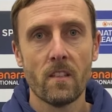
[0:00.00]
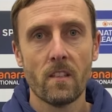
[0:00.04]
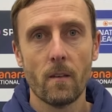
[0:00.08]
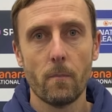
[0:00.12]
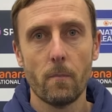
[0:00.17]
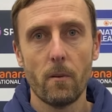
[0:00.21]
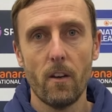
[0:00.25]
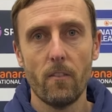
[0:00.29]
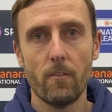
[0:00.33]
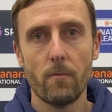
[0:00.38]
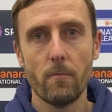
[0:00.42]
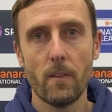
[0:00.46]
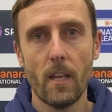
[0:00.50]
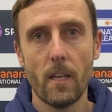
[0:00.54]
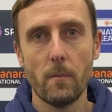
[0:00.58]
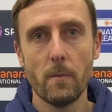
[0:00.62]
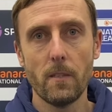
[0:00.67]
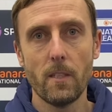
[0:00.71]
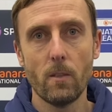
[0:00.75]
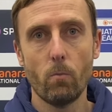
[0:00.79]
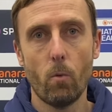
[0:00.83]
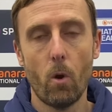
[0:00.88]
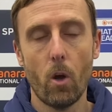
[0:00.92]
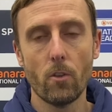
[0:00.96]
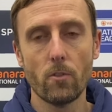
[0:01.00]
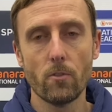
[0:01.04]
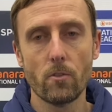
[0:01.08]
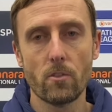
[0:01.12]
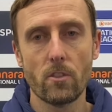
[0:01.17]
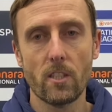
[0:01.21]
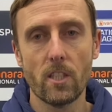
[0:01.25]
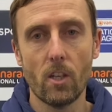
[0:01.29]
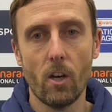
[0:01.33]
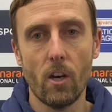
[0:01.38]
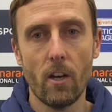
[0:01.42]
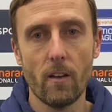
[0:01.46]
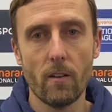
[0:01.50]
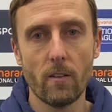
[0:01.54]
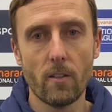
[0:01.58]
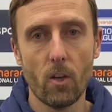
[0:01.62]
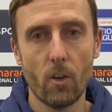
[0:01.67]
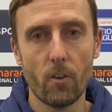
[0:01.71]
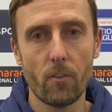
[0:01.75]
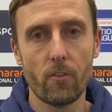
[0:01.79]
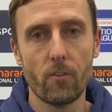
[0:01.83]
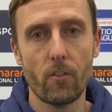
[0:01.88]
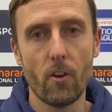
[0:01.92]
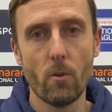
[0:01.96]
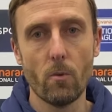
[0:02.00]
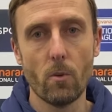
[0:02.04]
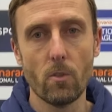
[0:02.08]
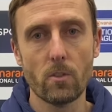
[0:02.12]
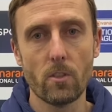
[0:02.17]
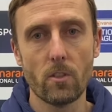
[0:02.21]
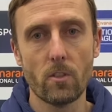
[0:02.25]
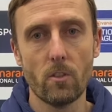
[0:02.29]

apart from maybe once, they got, got through us.